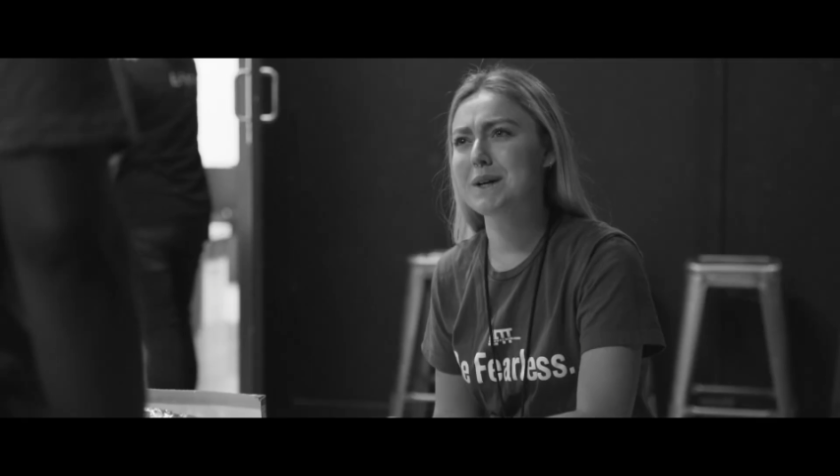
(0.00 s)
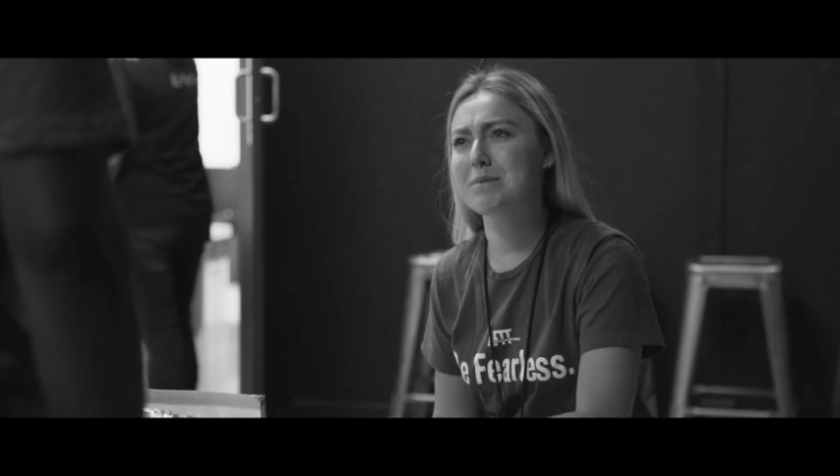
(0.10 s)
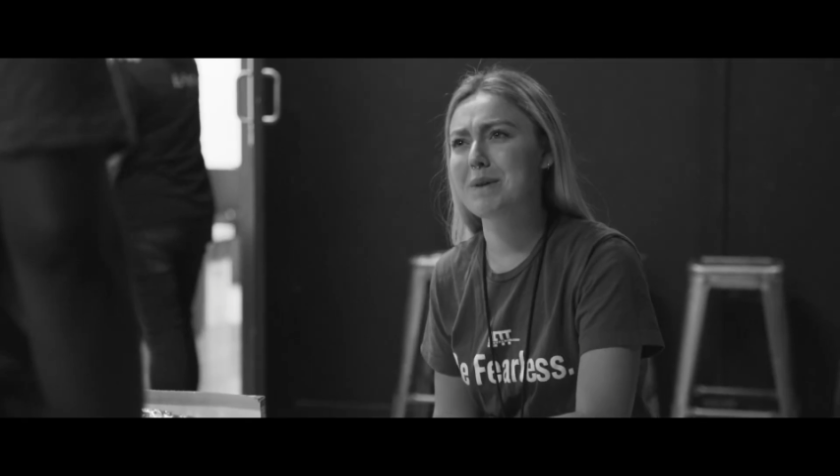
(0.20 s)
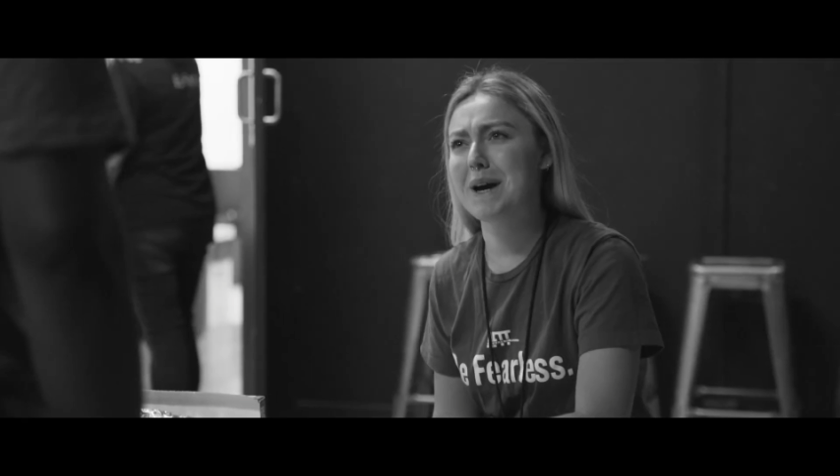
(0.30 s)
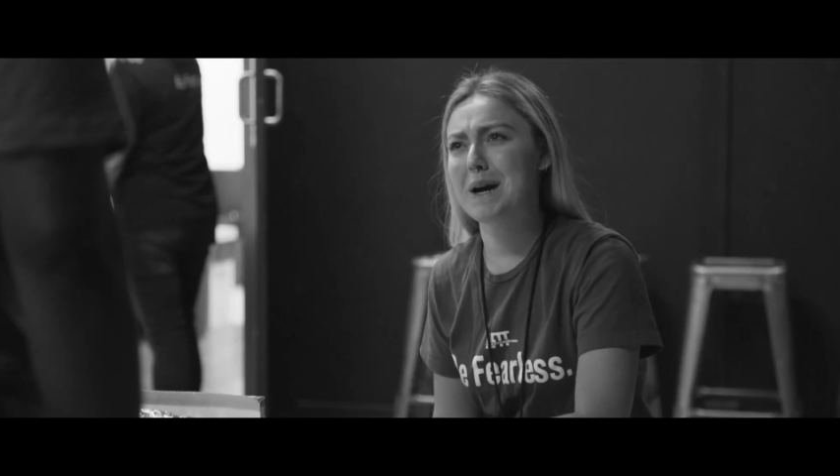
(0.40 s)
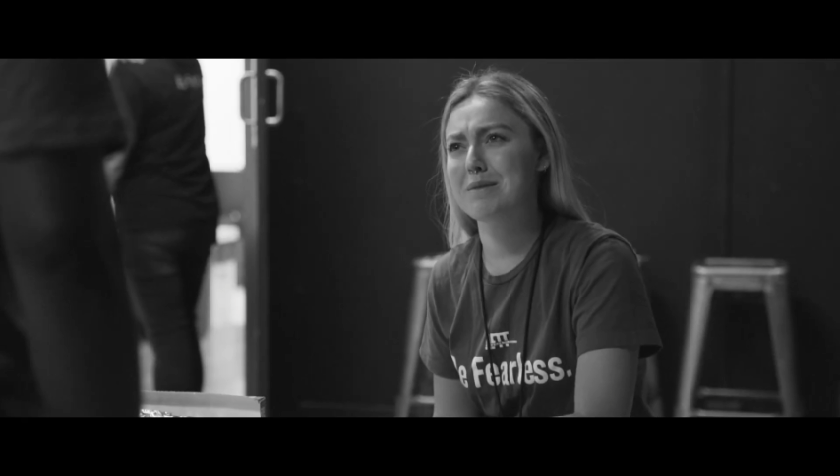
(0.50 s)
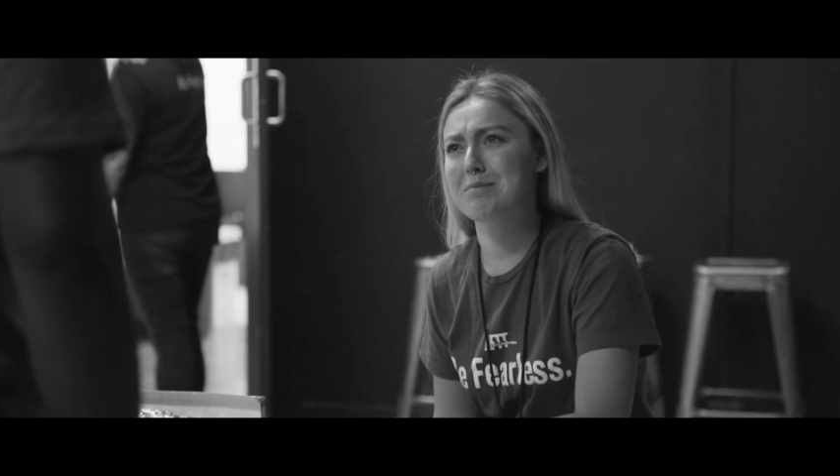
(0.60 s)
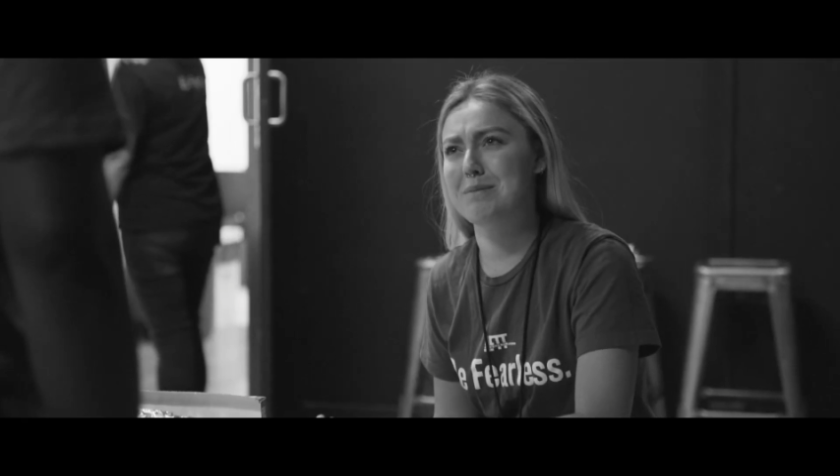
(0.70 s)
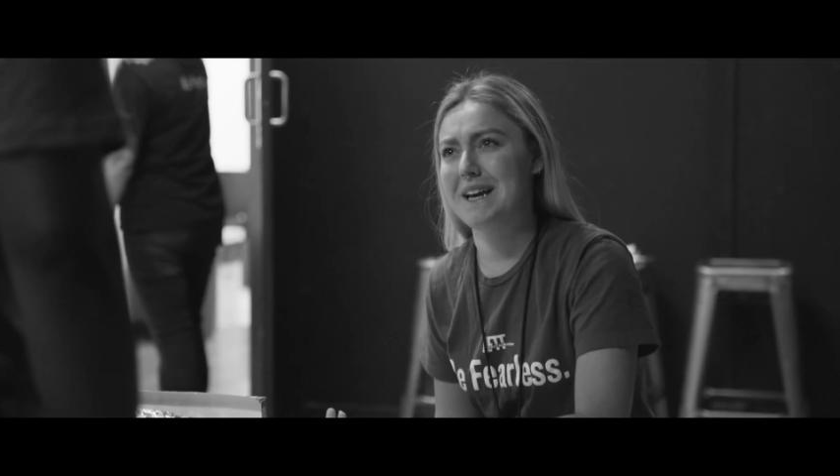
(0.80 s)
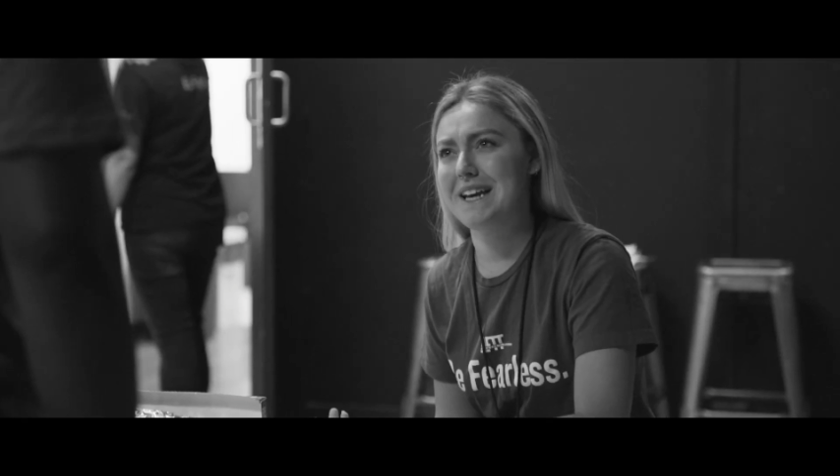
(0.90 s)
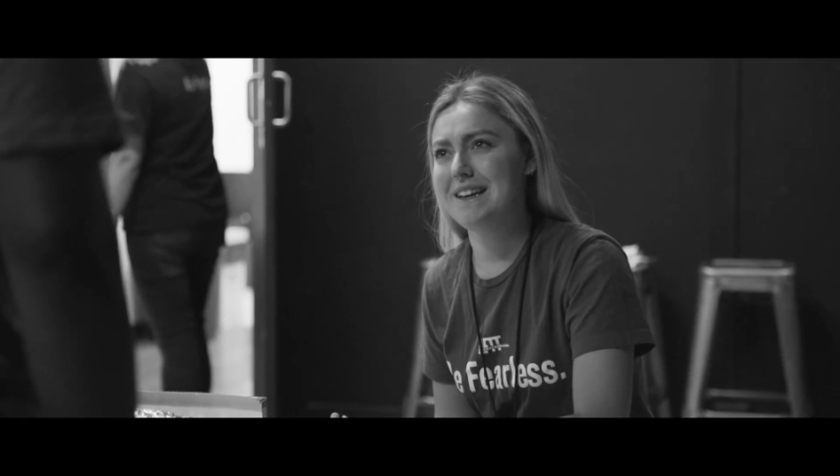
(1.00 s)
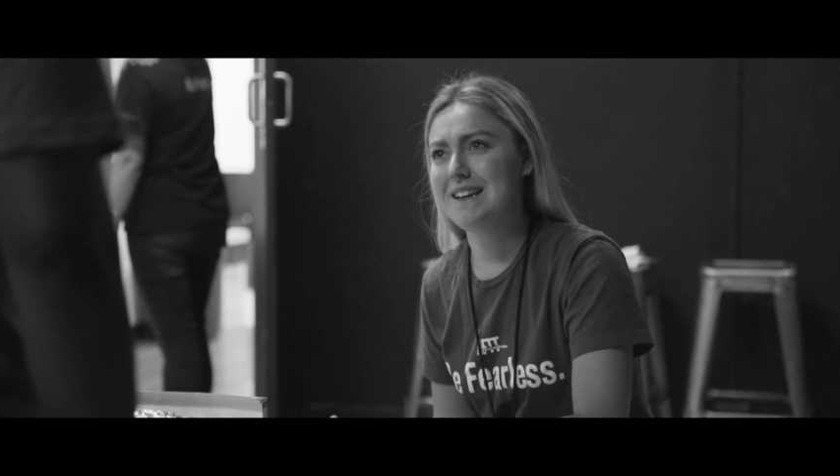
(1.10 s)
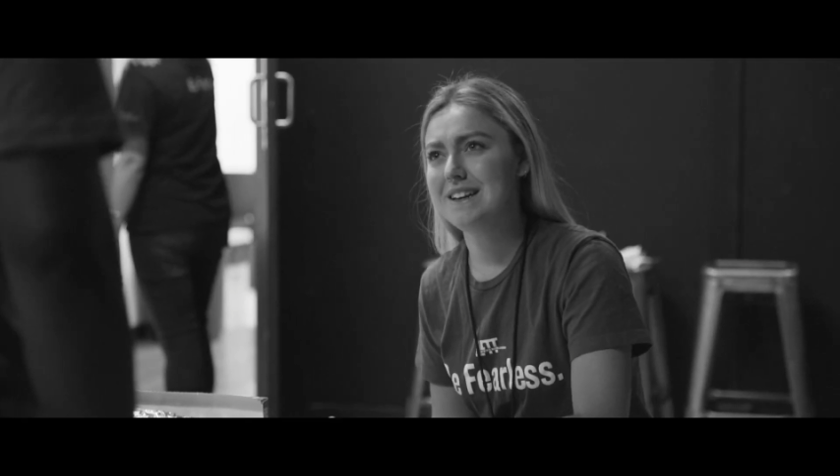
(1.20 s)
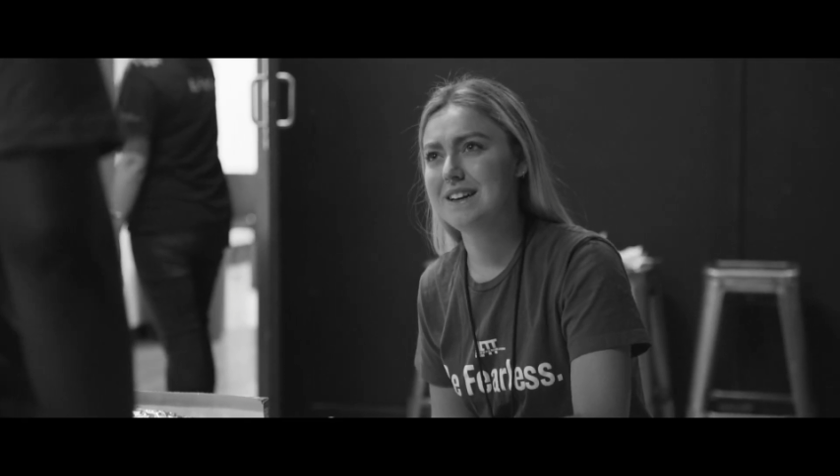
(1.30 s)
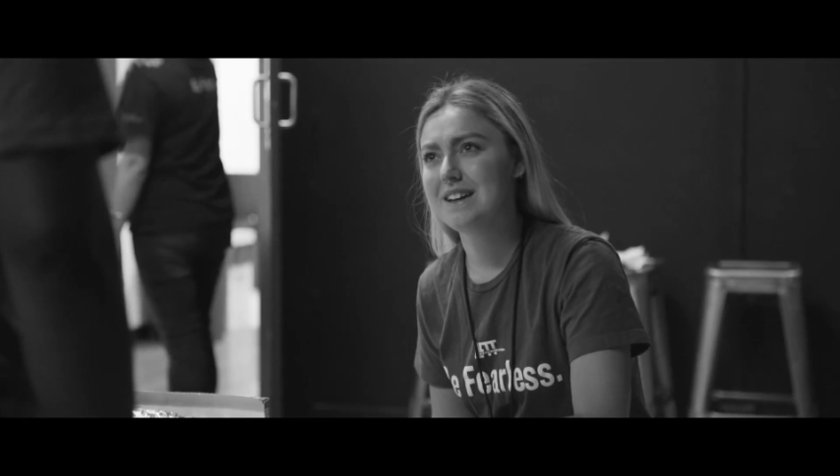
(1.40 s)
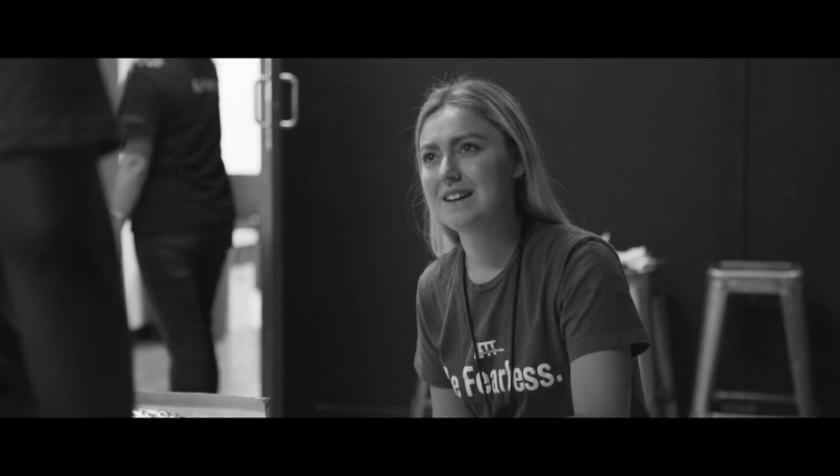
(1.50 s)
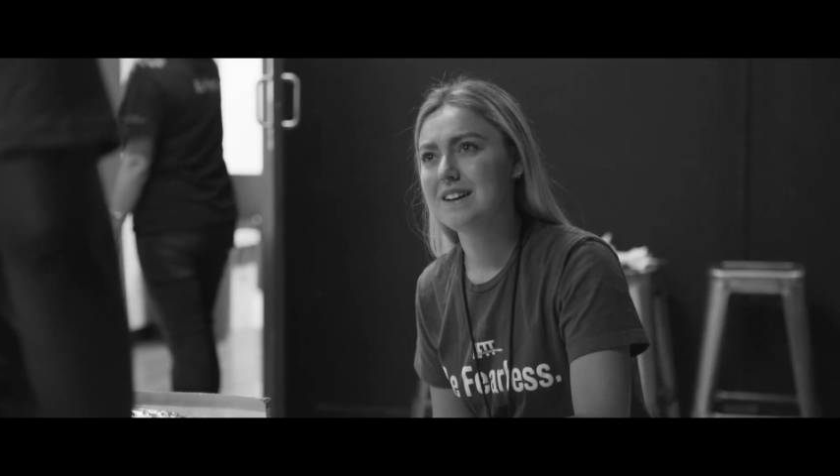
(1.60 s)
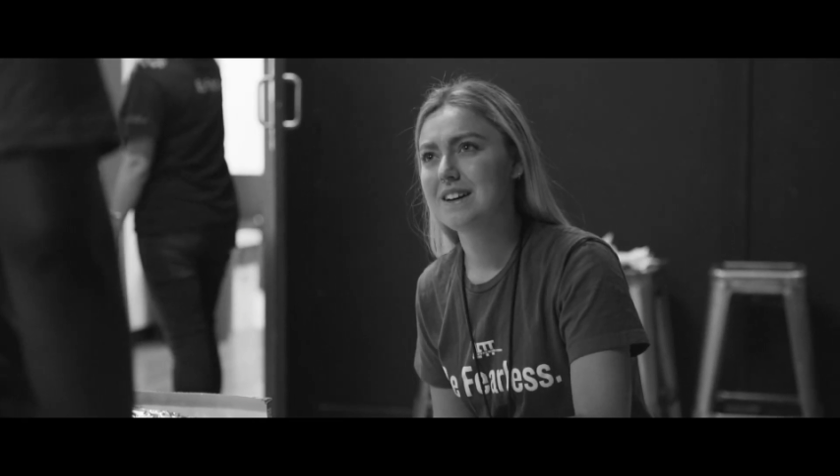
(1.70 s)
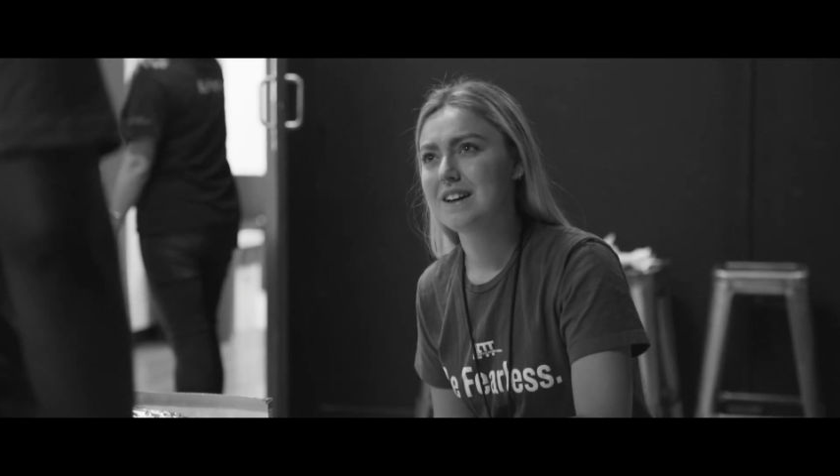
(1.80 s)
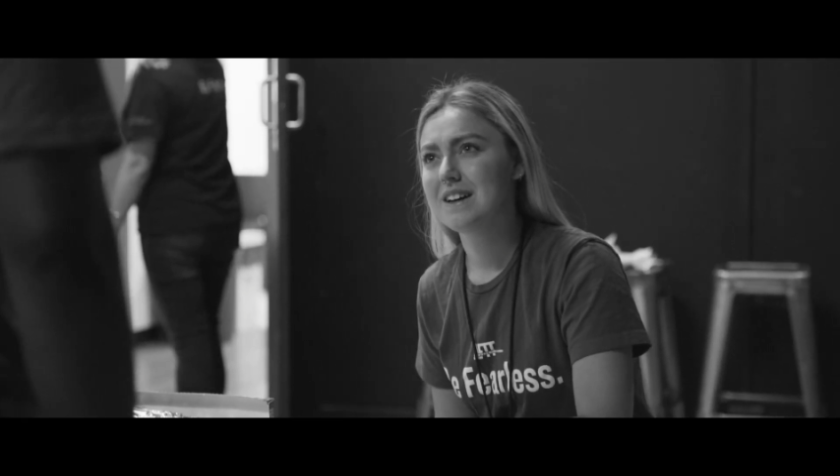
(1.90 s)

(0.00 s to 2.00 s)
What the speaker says: If there's a hint